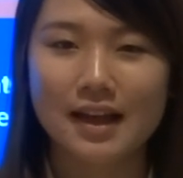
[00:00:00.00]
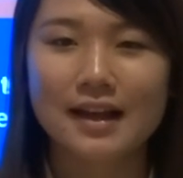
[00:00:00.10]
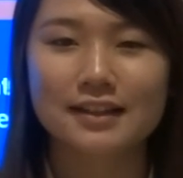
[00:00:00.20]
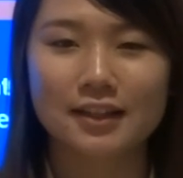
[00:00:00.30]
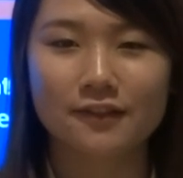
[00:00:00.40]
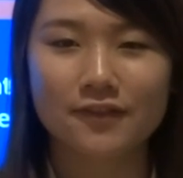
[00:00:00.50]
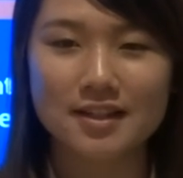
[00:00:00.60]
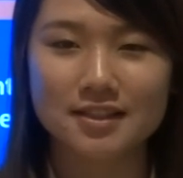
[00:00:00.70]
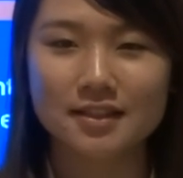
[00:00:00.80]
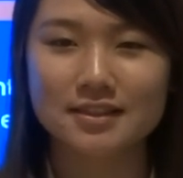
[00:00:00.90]
The
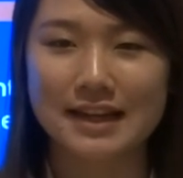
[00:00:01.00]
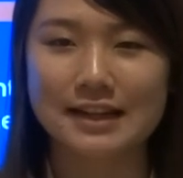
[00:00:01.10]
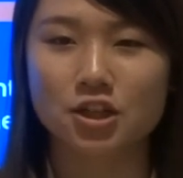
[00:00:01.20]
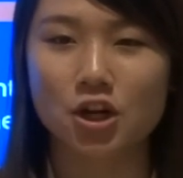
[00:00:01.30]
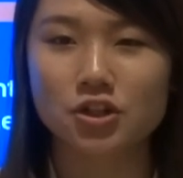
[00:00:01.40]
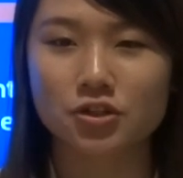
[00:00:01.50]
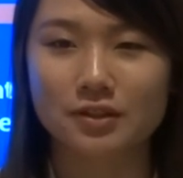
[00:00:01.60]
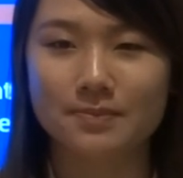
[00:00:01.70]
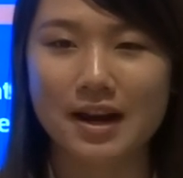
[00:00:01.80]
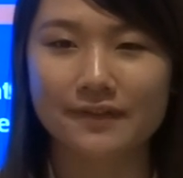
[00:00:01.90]
investors then turned to
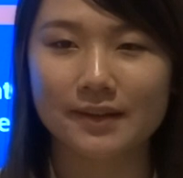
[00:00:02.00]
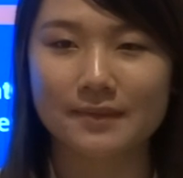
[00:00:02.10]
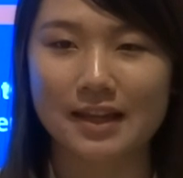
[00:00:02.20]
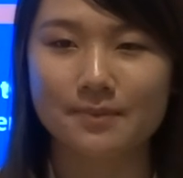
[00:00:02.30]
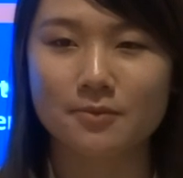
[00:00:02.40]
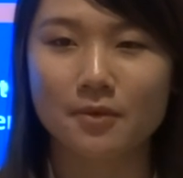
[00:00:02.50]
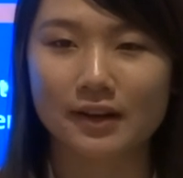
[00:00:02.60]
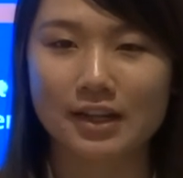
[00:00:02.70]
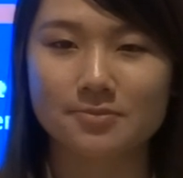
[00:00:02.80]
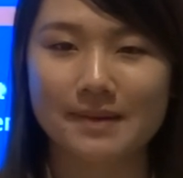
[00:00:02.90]
the private label
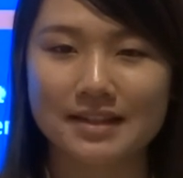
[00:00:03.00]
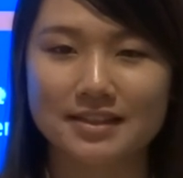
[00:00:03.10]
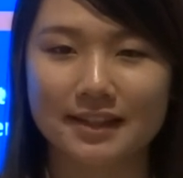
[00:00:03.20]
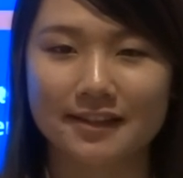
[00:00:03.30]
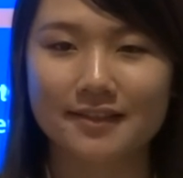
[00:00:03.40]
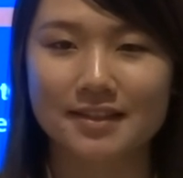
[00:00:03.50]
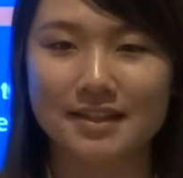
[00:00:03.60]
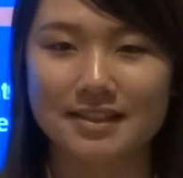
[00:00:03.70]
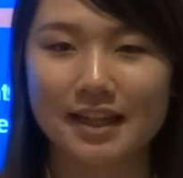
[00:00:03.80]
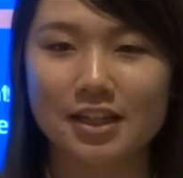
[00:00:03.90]
mortgage-based
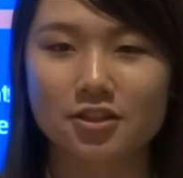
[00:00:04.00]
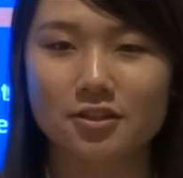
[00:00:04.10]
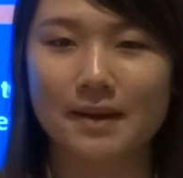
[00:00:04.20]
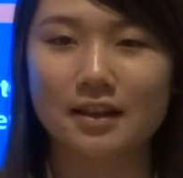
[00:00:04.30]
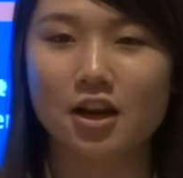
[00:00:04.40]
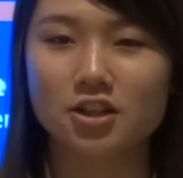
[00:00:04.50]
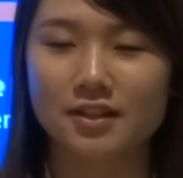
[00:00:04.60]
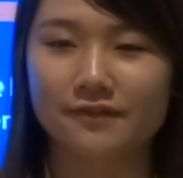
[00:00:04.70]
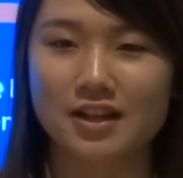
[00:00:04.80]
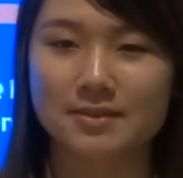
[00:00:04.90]
securities issued by large
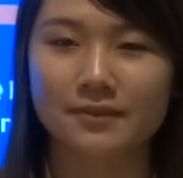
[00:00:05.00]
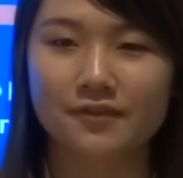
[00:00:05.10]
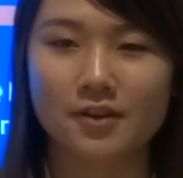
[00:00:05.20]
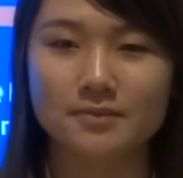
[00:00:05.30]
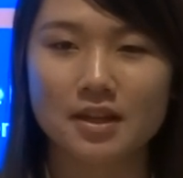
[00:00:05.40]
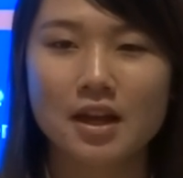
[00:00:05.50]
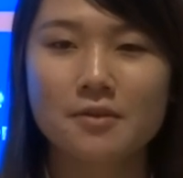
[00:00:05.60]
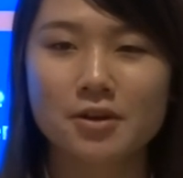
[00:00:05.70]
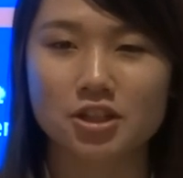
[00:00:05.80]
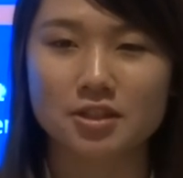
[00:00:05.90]
investment firms,
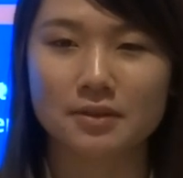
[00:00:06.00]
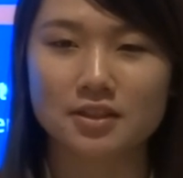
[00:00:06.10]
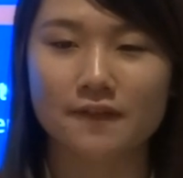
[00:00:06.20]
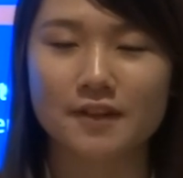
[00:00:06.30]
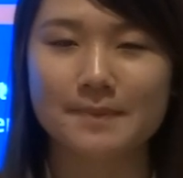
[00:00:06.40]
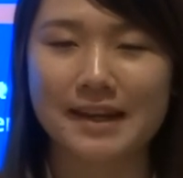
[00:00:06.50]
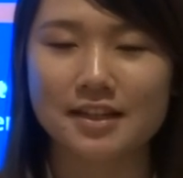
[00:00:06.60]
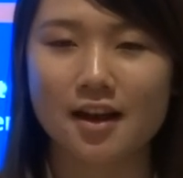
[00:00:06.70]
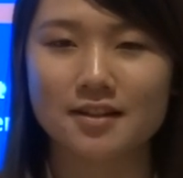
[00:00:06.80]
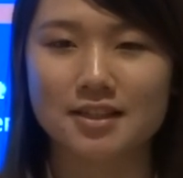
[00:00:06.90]
which is one of the main
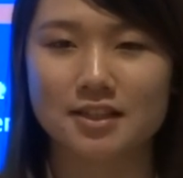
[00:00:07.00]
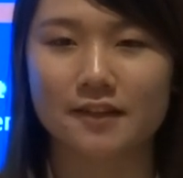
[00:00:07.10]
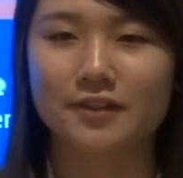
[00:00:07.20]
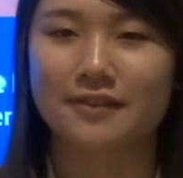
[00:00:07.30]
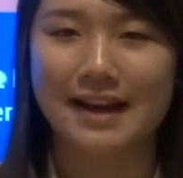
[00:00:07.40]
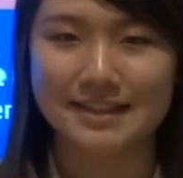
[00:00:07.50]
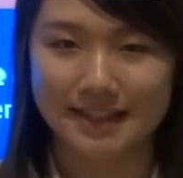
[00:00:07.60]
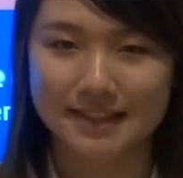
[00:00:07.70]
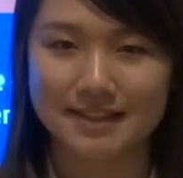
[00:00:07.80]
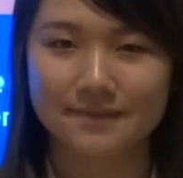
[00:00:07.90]
causes of the
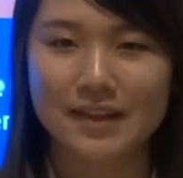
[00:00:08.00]
crisis.